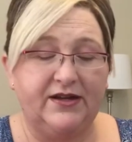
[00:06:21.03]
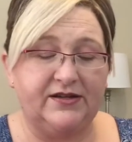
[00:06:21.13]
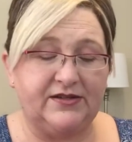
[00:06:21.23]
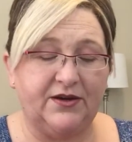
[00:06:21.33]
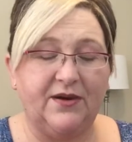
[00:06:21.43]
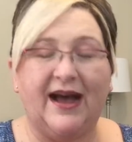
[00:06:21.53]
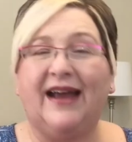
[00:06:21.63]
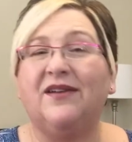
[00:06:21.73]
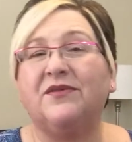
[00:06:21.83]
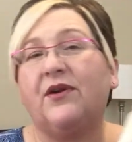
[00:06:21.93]
So
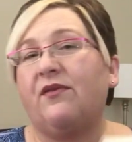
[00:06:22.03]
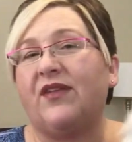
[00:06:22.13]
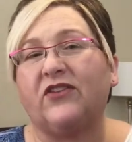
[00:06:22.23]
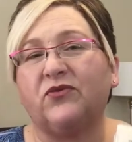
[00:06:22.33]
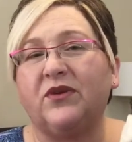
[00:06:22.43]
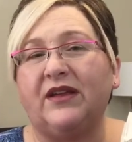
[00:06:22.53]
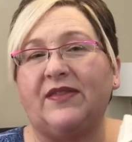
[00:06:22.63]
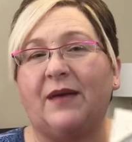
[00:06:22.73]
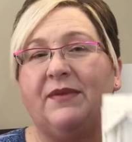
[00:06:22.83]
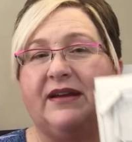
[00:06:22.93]
I don't know if that's really
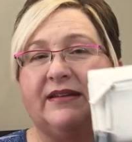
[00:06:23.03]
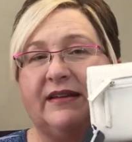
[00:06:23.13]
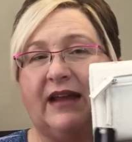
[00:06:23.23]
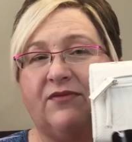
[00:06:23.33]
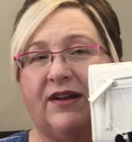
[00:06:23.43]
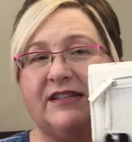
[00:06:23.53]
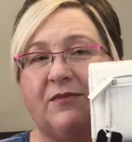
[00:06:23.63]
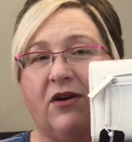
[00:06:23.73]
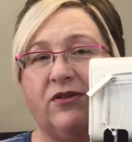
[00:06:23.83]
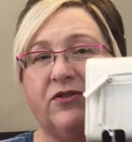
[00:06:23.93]
that big a deal. I've read
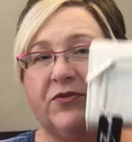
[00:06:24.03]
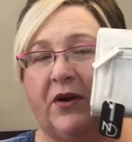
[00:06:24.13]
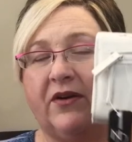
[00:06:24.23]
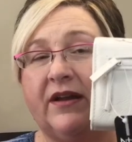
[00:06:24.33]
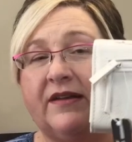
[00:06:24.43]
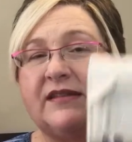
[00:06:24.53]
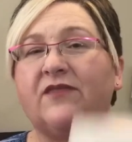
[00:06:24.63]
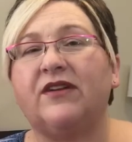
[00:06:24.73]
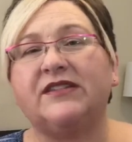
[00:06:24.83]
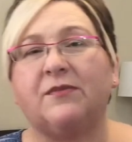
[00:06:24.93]
some articles where it is.
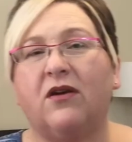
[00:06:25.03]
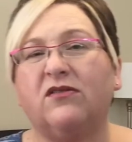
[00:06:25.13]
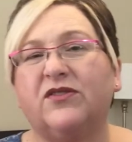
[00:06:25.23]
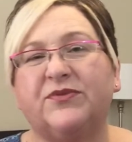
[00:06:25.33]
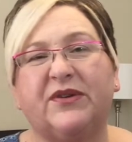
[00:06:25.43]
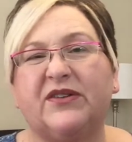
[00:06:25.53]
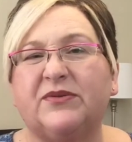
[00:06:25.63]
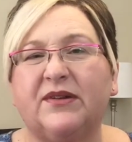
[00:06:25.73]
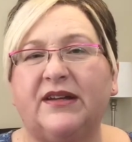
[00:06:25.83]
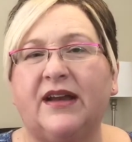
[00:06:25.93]
I've read some articles where
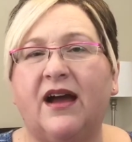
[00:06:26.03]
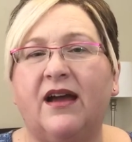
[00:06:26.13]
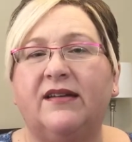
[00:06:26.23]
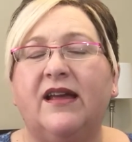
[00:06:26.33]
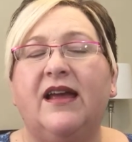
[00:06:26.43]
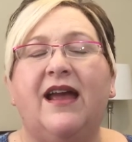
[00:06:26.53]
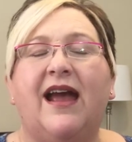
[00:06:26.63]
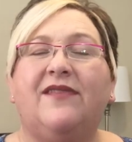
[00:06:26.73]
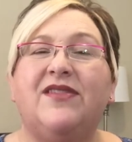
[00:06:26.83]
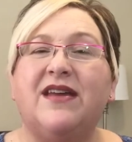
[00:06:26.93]
it's really not.
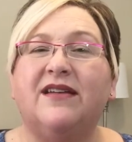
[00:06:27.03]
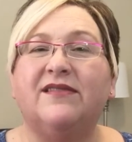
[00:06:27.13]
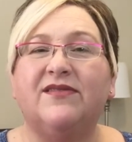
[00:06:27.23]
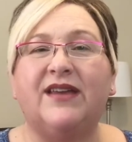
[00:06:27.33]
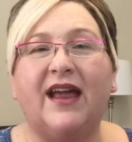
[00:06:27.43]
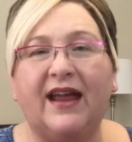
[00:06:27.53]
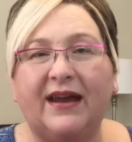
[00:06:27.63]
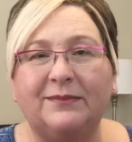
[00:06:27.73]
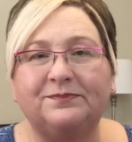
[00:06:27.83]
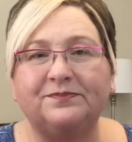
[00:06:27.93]
At the end of the
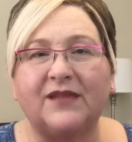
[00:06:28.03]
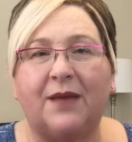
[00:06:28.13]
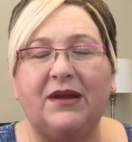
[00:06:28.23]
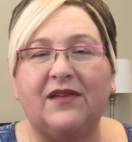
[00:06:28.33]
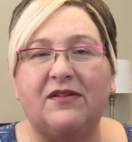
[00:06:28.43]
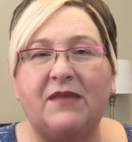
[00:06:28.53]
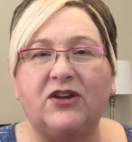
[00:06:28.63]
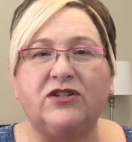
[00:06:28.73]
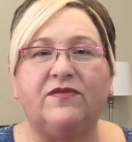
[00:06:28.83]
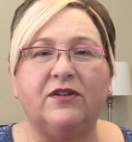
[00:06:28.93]
day, I mean, if it
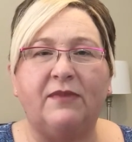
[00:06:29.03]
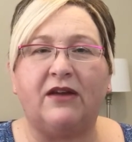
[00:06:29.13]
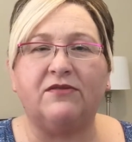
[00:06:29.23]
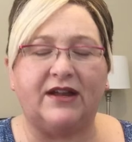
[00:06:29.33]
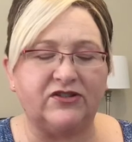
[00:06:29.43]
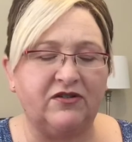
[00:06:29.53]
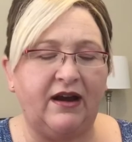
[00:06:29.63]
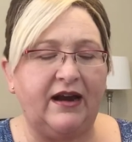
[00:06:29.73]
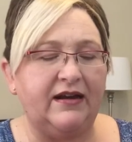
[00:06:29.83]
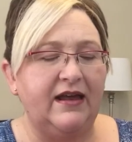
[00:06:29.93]
makes you feel better, that's
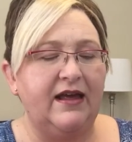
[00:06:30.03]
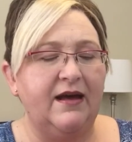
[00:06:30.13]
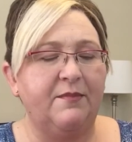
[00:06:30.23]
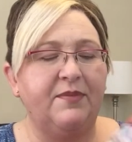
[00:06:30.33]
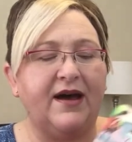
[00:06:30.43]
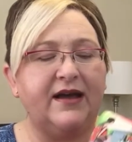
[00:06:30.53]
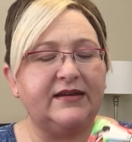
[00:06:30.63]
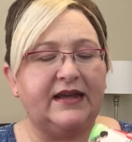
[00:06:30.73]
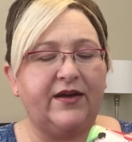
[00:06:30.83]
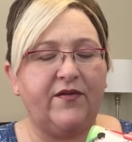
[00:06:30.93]
great.
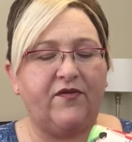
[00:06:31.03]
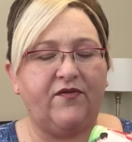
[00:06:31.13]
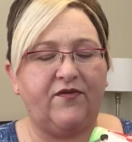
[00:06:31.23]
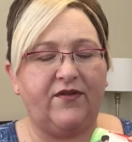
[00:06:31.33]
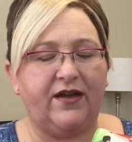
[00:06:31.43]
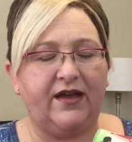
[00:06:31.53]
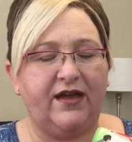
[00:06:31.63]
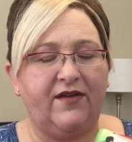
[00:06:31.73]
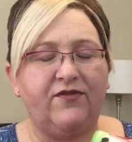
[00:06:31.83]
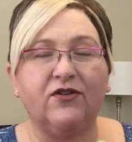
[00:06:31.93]
But if
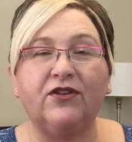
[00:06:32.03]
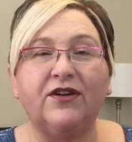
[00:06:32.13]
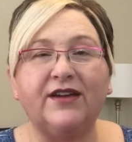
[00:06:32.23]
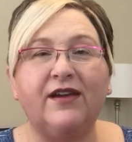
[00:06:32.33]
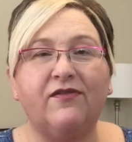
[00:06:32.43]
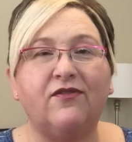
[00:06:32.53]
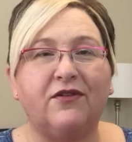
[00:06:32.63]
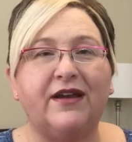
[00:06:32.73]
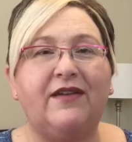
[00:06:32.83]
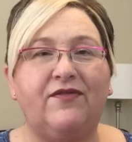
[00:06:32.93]
if you're looking
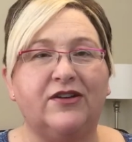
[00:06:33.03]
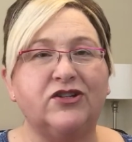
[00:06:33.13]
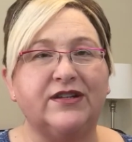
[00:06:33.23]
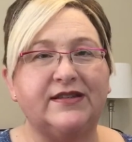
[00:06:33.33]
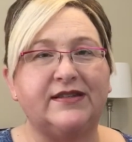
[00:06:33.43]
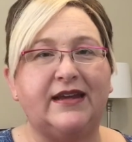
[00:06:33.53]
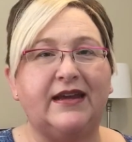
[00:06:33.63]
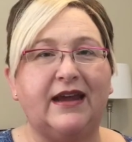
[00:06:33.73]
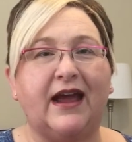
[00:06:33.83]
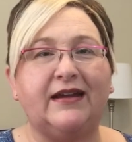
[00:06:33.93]
for
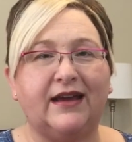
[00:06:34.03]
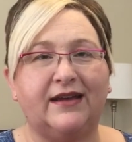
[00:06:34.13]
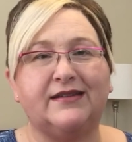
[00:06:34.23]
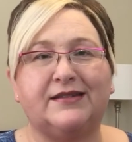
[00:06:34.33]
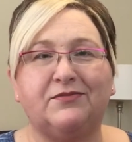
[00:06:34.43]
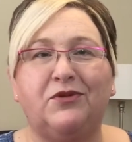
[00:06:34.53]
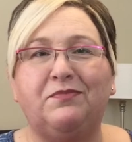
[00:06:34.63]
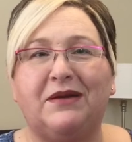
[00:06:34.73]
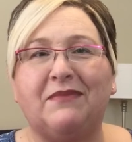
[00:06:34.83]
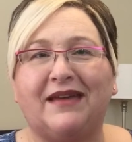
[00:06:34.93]
efficiency, I guess would
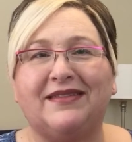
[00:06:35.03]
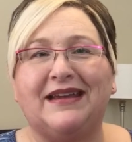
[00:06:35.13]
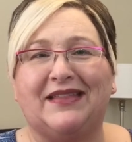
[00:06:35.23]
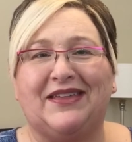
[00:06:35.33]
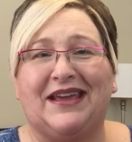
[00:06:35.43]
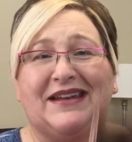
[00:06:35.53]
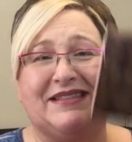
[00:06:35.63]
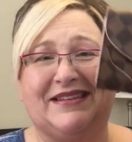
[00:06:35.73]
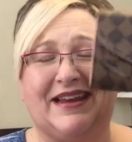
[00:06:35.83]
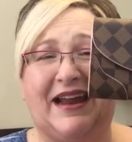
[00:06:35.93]
be my thing at the end
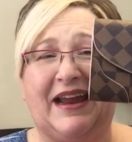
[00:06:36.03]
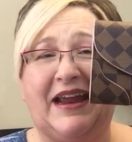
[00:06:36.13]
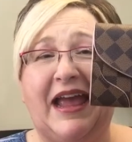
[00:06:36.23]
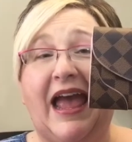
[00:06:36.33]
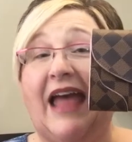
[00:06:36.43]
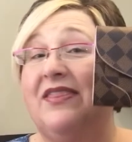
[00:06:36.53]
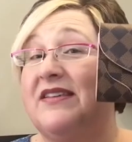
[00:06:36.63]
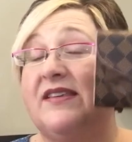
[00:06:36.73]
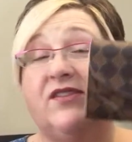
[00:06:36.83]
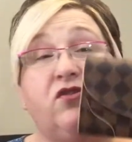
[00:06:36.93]
of the day,
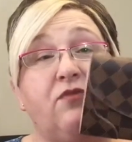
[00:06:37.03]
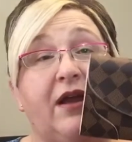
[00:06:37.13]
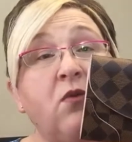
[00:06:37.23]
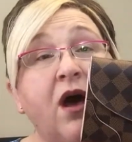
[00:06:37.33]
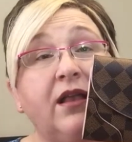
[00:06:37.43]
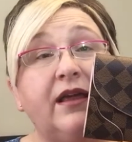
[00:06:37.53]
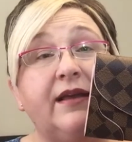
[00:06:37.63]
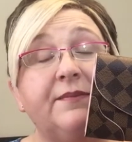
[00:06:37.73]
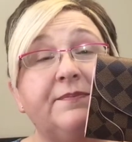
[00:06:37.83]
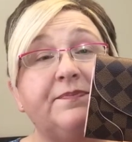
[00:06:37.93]
this is a great
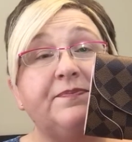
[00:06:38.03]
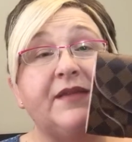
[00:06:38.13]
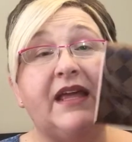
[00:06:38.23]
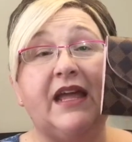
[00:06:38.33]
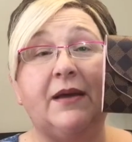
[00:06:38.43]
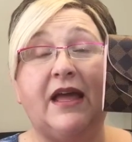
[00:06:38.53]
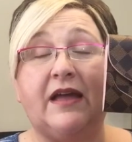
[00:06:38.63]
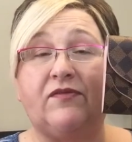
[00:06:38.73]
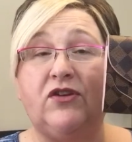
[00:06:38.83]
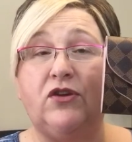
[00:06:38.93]
wallet.
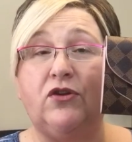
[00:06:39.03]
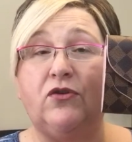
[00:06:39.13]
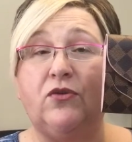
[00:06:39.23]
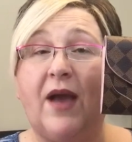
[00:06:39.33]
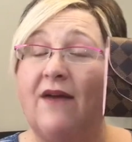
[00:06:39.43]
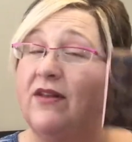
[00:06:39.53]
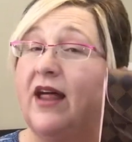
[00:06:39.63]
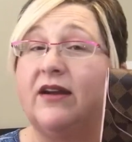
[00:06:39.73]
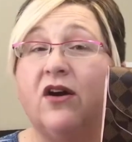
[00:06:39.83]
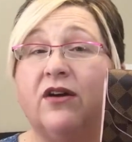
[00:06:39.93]
If you have a
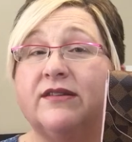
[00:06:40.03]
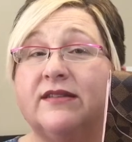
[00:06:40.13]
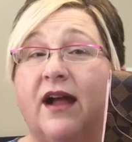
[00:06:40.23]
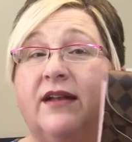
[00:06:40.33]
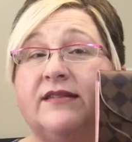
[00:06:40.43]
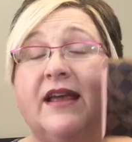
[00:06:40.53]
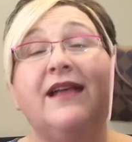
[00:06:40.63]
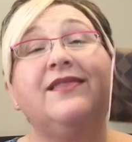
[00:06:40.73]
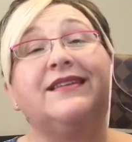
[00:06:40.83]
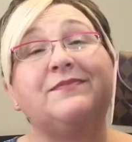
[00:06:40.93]
lot of card slots,
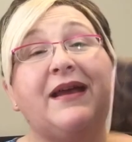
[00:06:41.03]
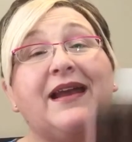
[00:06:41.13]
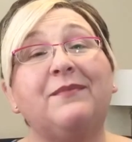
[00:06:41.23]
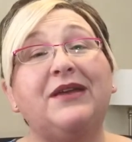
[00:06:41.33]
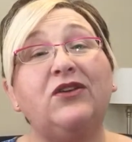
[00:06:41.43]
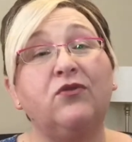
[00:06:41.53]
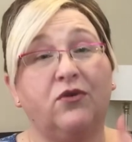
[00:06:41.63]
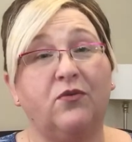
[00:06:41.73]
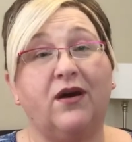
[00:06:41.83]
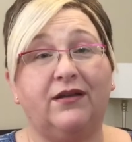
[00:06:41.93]
this may not be
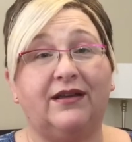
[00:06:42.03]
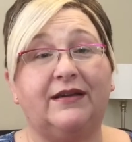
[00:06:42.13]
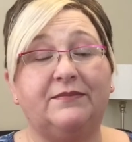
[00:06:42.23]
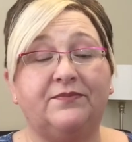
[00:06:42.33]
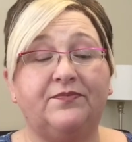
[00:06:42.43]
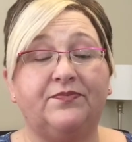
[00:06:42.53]
your wallet.